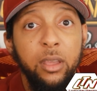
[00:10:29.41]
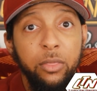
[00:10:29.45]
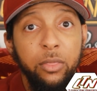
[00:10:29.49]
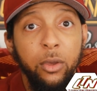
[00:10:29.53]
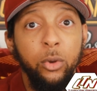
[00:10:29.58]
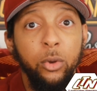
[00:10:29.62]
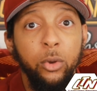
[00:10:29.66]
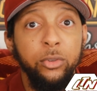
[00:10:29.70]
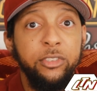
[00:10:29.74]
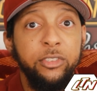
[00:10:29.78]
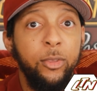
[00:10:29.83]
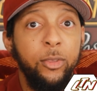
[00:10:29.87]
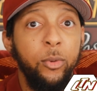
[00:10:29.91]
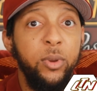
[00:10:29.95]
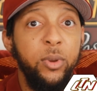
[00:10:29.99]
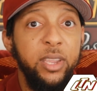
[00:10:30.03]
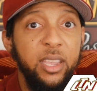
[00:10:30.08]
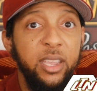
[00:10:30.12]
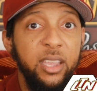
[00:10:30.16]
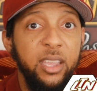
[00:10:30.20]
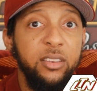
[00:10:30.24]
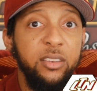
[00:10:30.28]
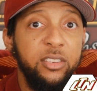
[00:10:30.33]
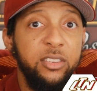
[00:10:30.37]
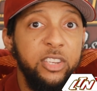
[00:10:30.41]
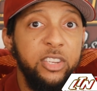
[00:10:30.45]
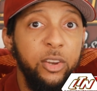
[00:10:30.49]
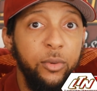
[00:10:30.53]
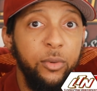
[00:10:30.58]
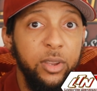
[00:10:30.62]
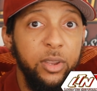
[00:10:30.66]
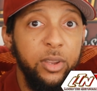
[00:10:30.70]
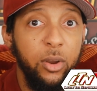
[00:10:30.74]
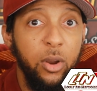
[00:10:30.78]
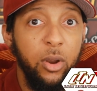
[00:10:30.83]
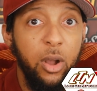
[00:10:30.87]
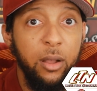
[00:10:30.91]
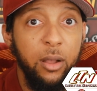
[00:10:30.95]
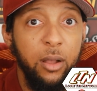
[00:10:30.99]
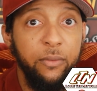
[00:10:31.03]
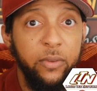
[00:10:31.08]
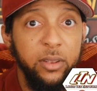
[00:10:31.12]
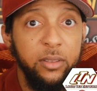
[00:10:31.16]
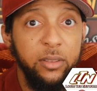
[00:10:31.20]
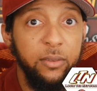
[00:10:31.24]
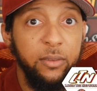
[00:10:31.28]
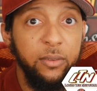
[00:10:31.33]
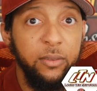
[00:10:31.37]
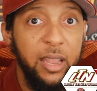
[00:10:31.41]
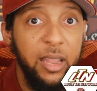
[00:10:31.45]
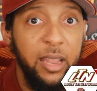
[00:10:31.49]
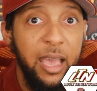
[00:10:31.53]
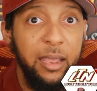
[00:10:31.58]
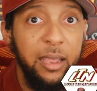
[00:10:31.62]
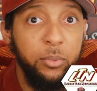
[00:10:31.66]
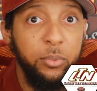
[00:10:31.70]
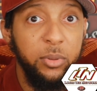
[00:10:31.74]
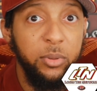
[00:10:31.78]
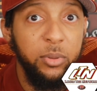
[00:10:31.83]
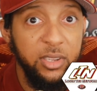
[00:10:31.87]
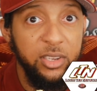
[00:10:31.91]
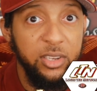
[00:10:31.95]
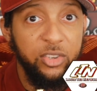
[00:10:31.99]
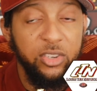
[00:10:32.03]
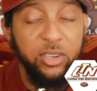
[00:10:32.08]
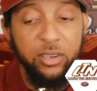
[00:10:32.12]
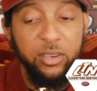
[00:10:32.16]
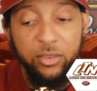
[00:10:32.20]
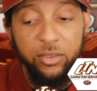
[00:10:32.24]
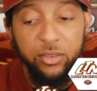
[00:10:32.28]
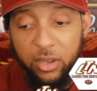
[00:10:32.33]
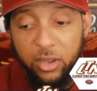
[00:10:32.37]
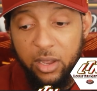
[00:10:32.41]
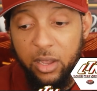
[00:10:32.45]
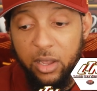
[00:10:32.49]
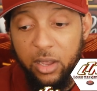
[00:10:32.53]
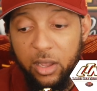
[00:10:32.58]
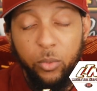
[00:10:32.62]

those three interior offensive line positions.